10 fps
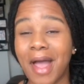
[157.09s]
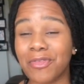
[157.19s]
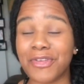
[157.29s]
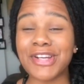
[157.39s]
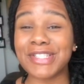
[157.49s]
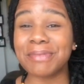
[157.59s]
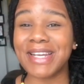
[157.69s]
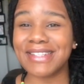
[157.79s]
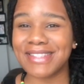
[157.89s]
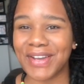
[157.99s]
first, I'm
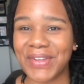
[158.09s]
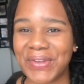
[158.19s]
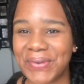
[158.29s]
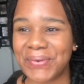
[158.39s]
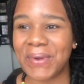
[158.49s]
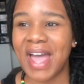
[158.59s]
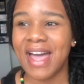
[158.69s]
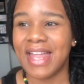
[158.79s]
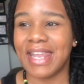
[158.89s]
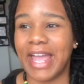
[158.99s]
going to tell you
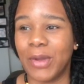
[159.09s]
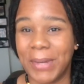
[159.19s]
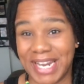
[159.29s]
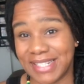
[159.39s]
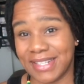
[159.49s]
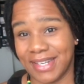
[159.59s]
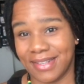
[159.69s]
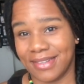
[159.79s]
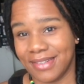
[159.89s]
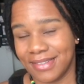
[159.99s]
like what I
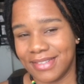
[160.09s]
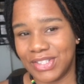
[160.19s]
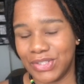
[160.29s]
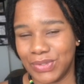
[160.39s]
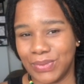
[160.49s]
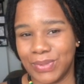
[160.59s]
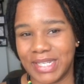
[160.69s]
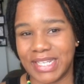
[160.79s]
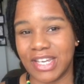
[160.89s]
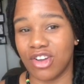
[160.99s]
did to
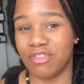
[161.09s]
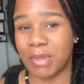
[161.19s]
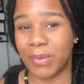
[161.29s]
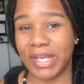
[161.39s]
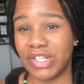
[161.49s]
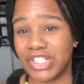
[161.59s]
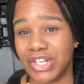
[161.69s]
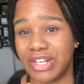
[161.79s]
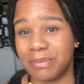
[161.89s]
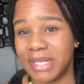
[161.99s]
kick off my weight loss
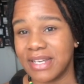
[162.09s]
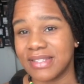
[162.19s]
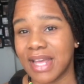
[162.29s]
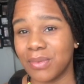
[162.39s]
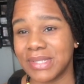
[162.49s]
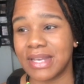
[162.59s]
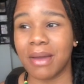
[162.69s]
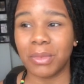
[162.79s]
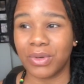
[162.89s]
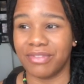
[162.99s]
journey because I was
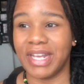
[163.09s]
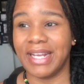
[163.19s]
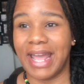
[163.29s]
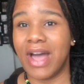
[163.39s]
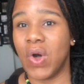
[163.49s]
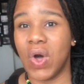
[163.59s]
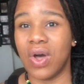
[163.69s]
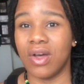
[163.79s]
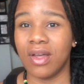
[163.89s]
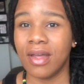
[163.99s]
not motivated at
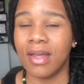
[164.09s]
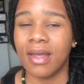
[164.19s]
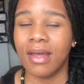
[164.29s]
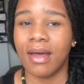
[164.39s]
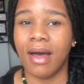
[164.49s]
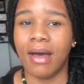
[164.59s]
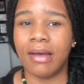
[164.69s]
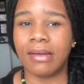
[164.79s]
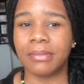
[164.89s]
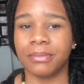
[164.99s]
all.
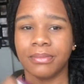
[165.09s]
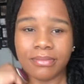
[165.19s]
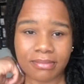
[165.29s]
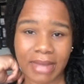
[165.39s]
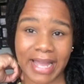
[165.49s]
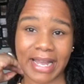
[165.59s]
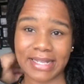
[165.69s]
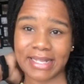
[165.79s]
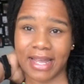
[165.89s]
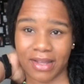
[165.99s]
Um, I
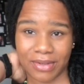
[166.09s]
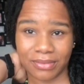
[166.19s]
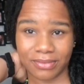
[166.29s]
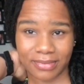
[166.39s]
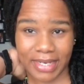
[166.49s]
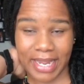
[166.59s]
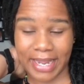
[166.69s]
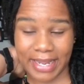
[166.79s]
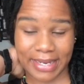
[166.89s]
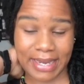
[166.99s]
got down
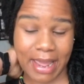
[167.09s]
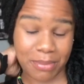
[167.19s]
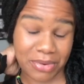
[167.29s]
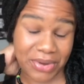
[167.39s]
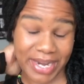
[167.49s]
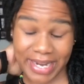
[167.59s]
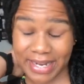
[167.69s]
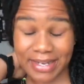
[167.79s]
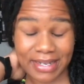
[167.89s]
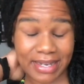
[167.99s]
and I
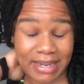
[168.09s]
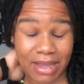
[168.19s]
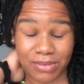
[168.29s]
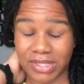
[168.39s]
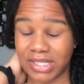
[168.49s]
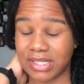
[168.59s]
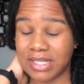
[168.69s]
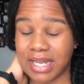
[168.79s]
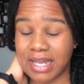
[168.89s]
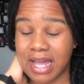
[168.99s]
prayed and I was just
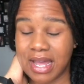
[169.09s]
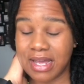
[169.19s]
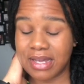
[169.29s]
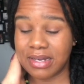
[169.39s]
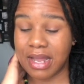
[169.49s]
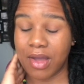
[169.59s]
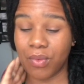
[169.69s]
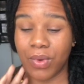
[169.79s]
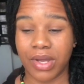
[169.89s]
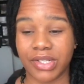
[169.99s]
like, God, I
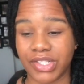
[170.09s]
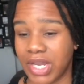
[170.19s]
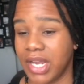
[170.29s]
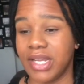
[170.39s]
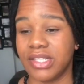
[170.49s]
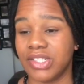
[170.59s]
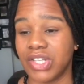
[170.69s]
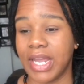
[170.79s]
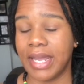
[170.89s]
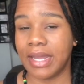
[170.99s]
want change.
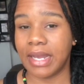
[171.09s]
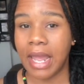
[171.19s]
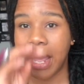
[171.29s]
And